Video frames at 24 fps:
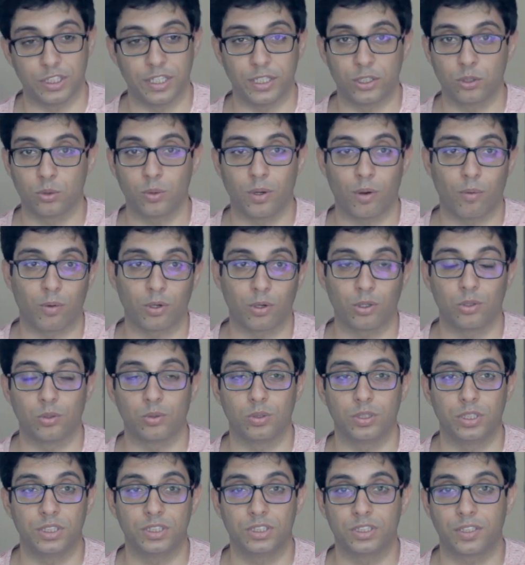day 2 I want to do
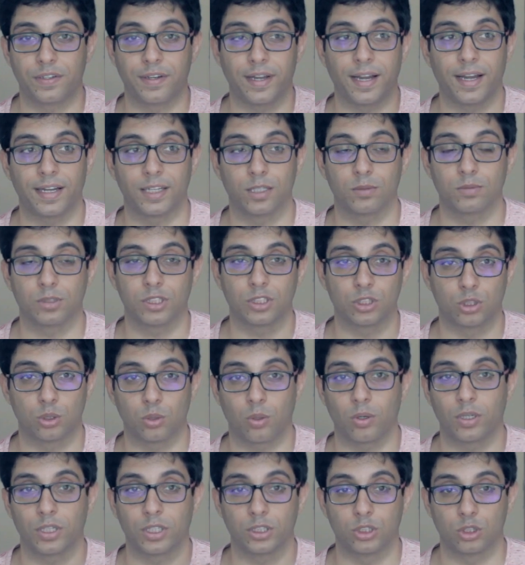these 3 items, and
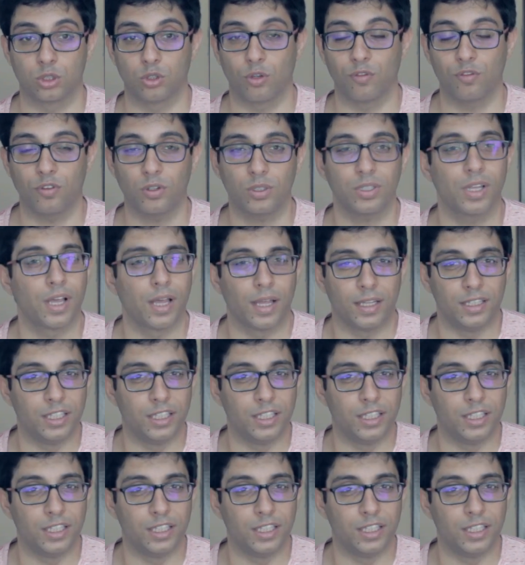so on and so forth.